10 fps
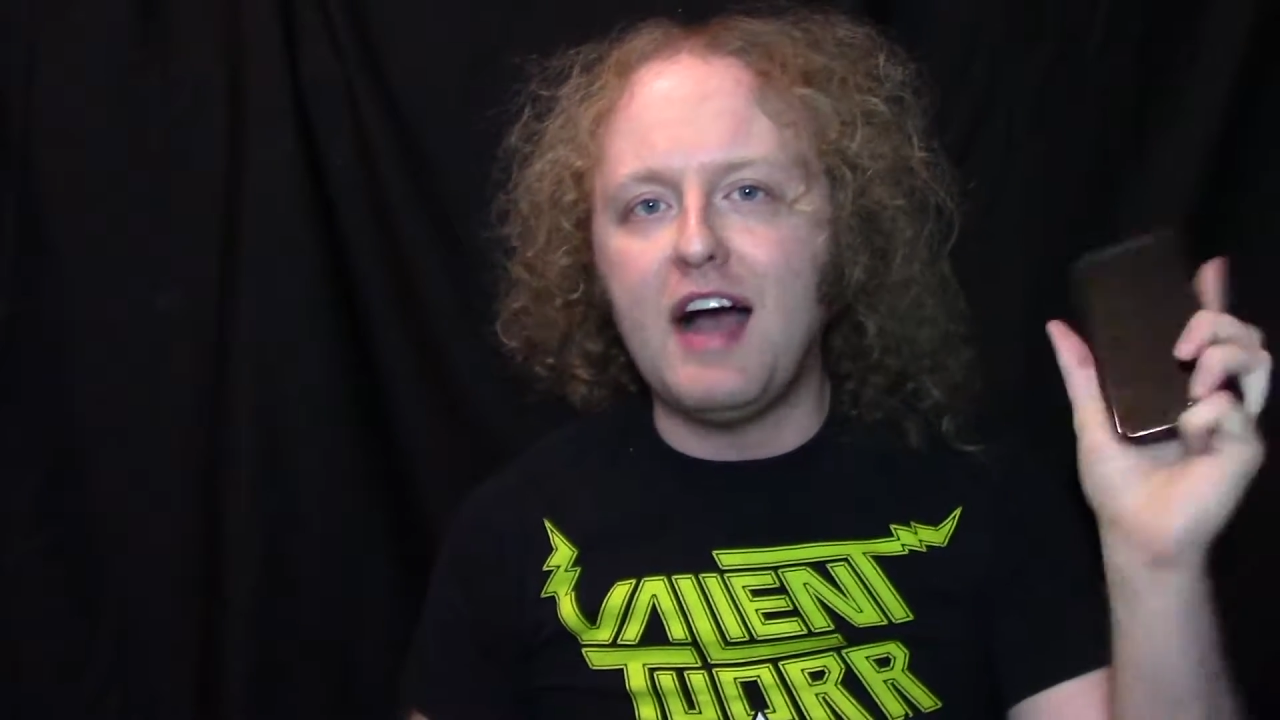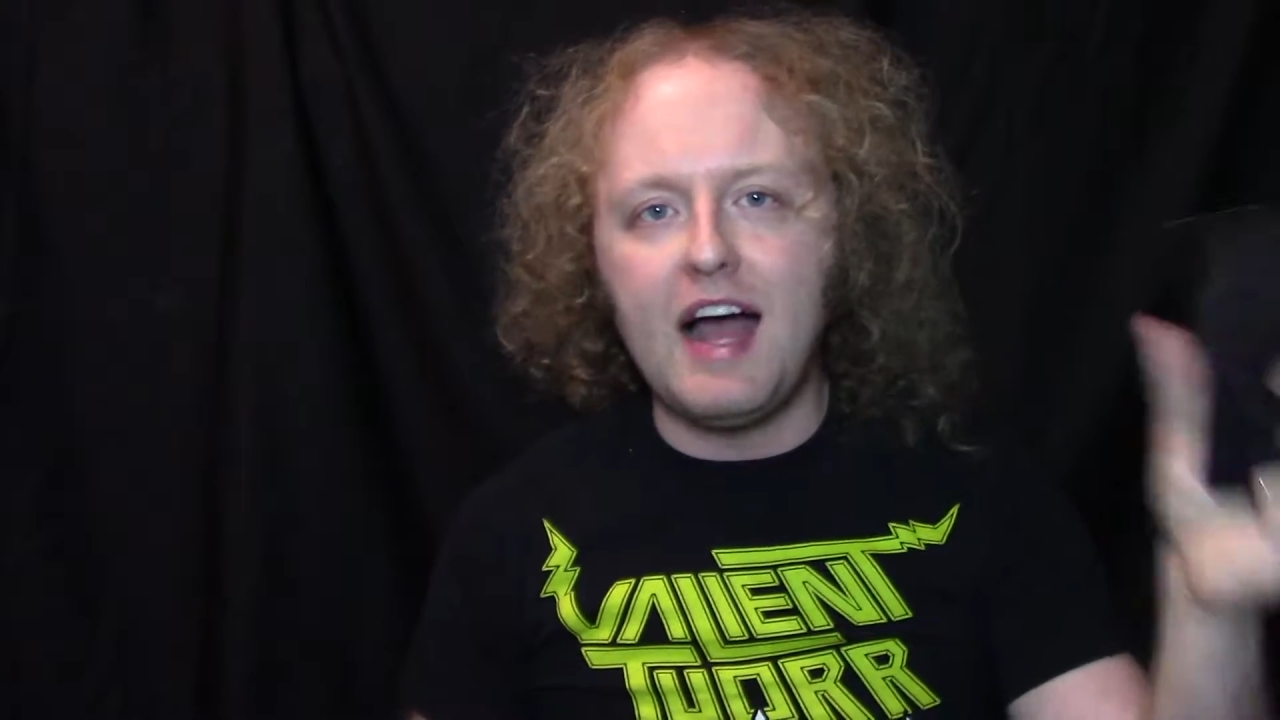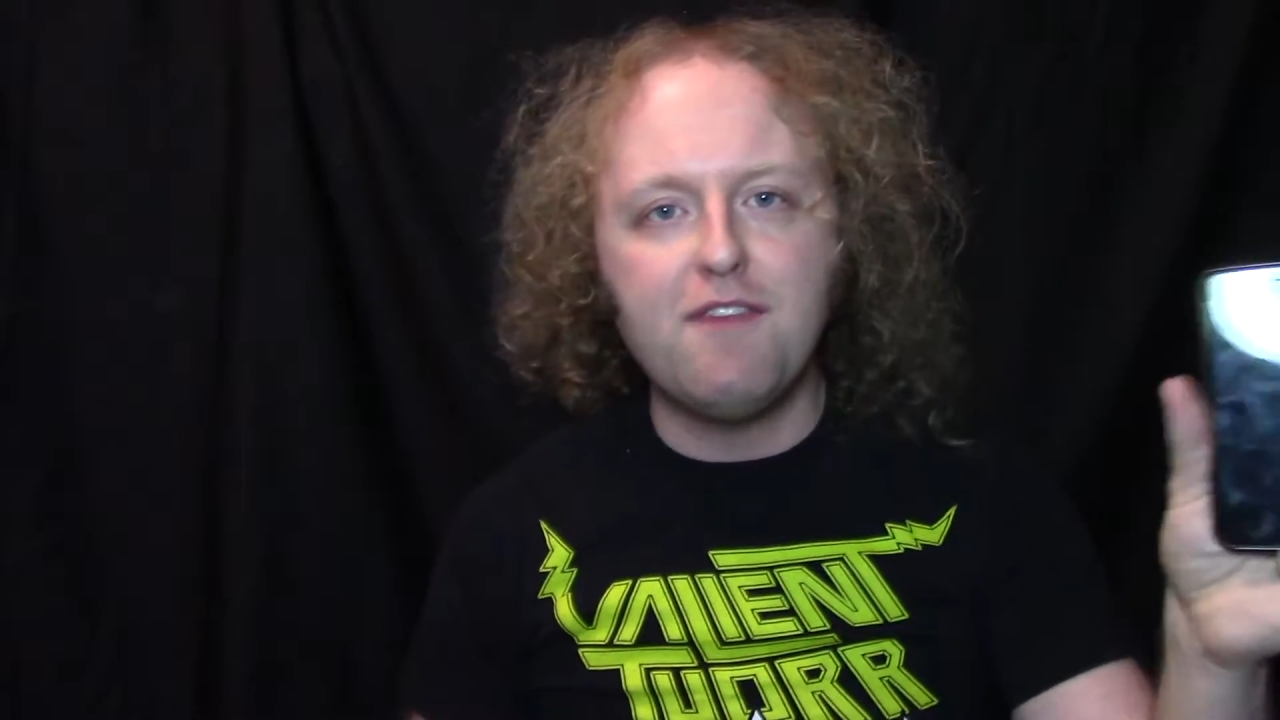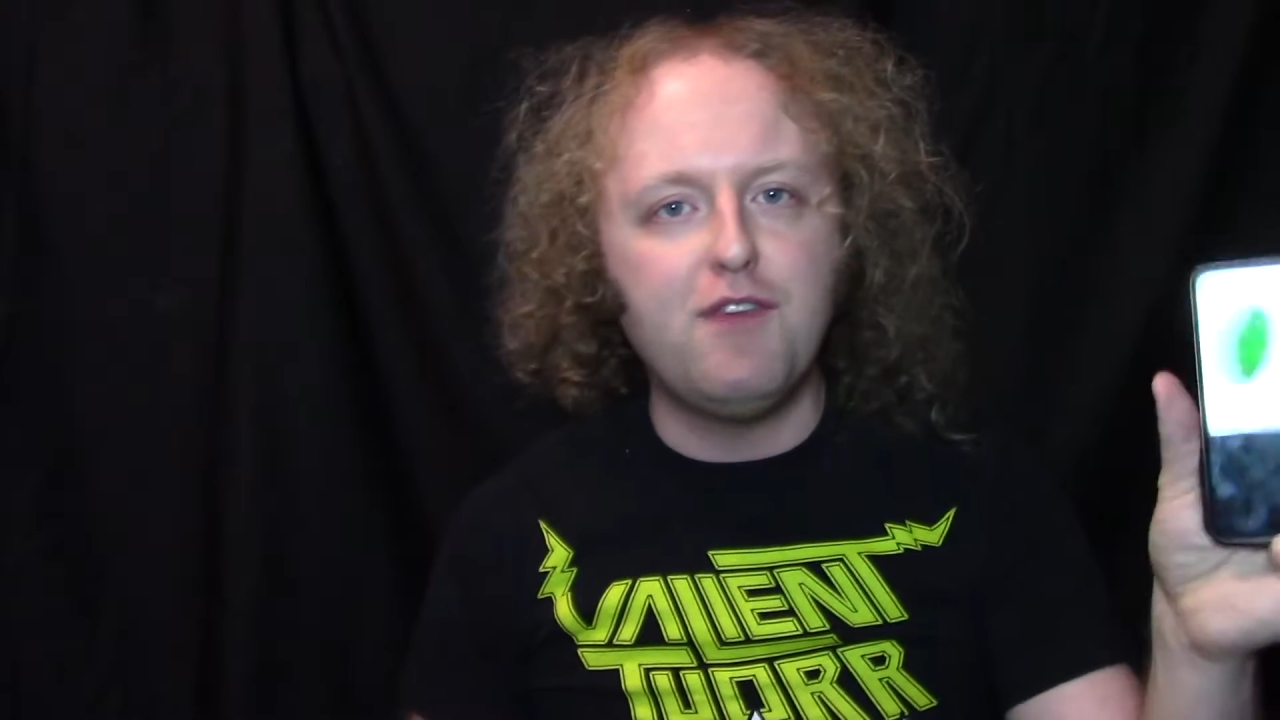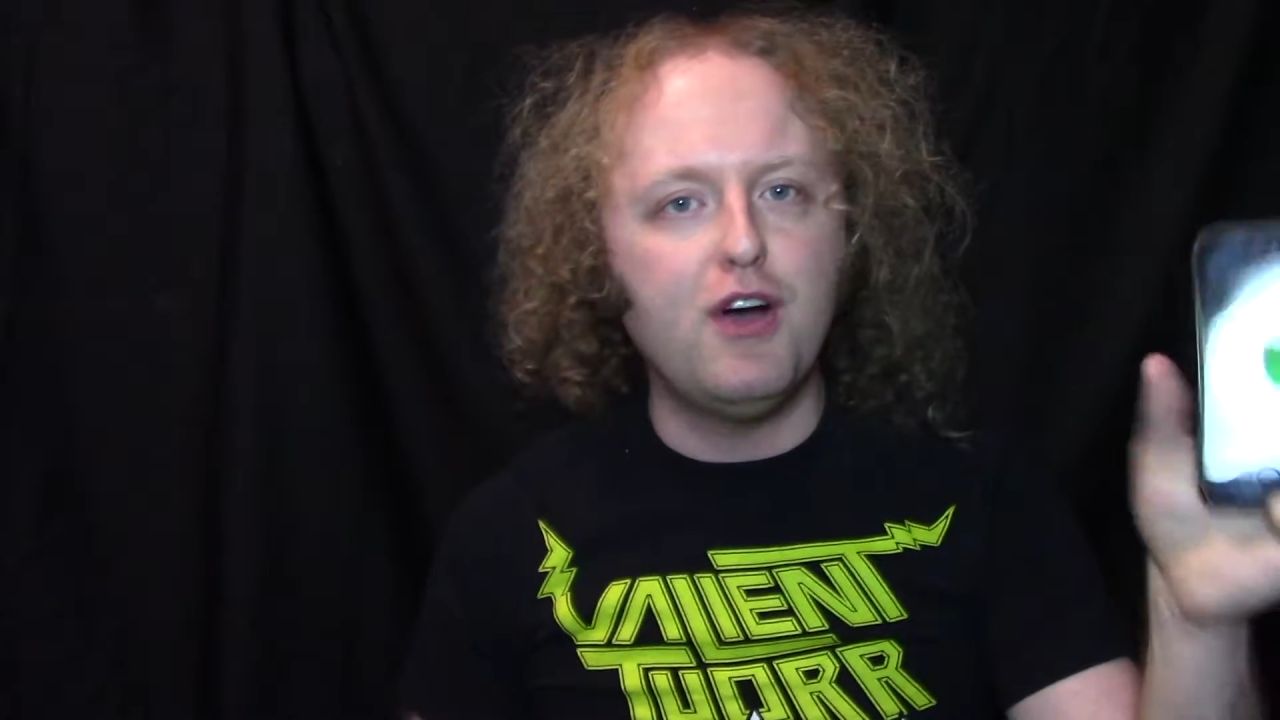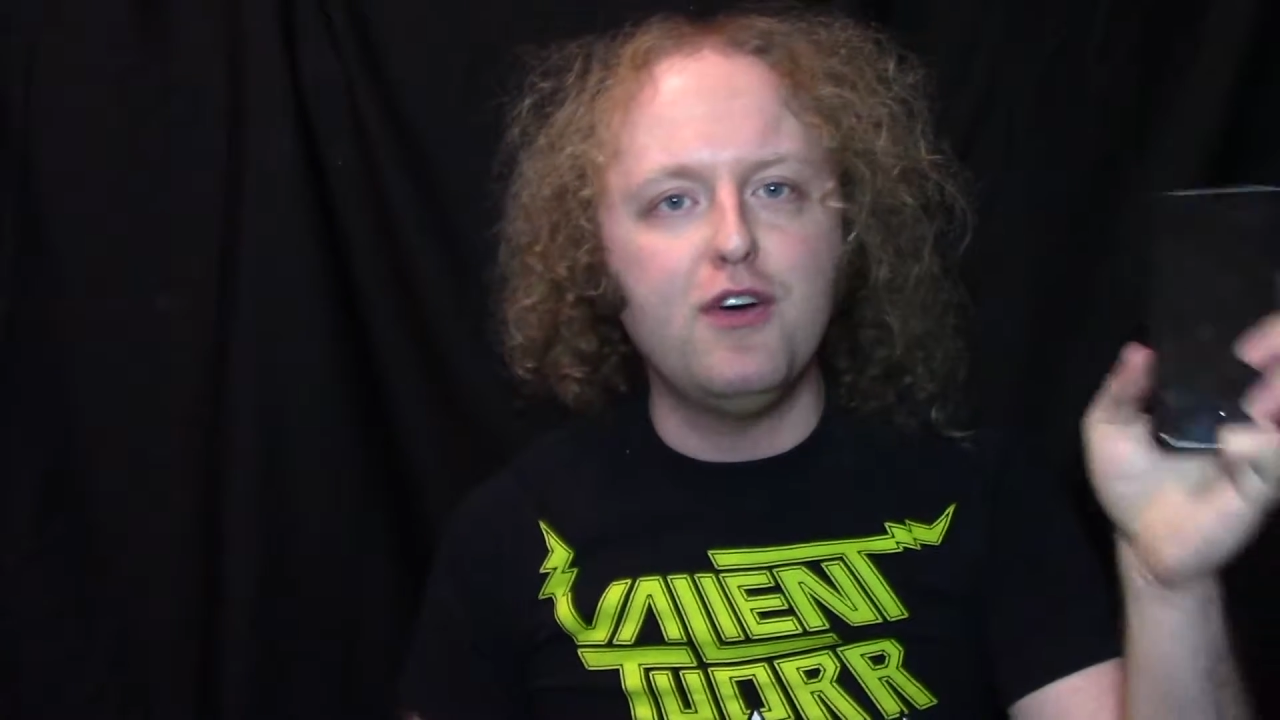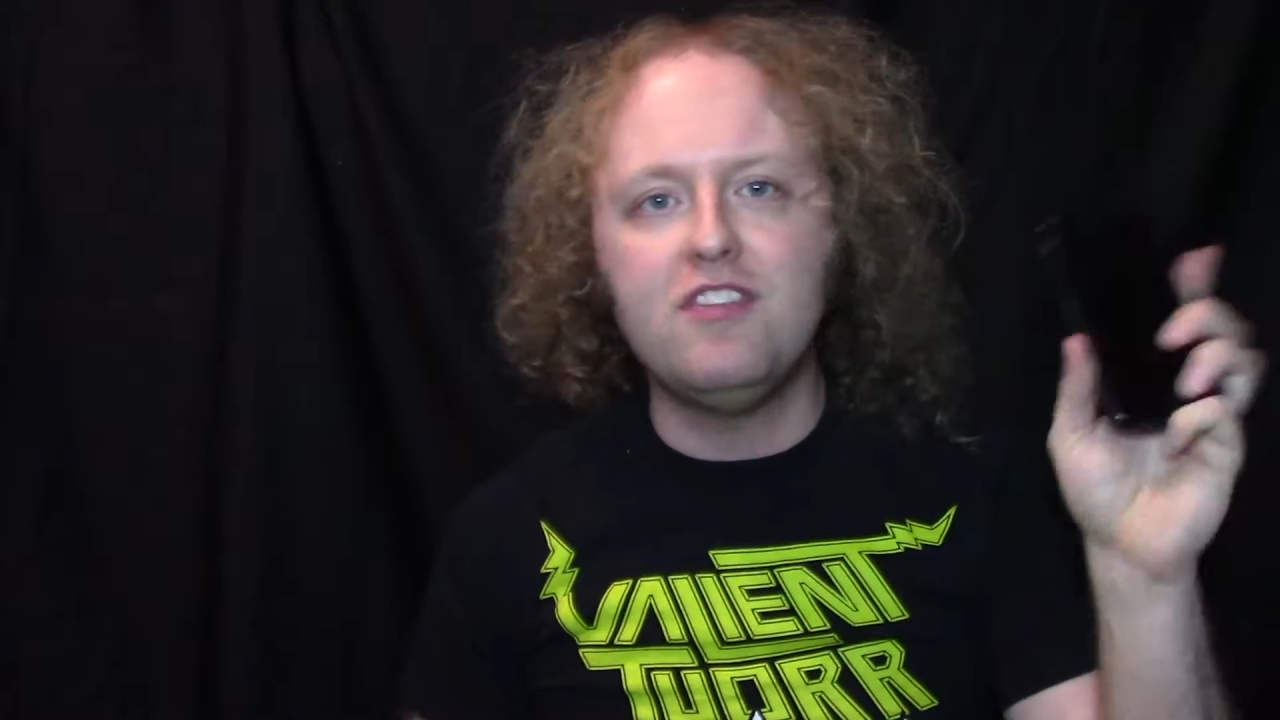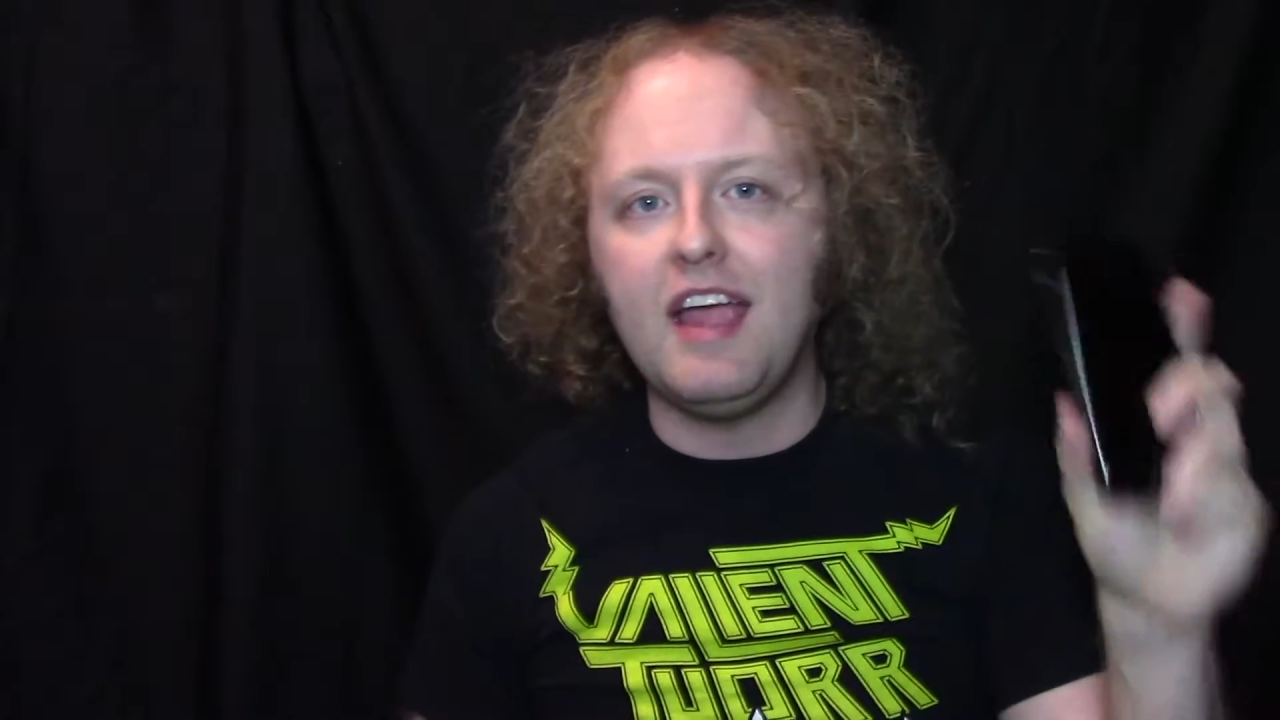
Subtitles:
iPhones,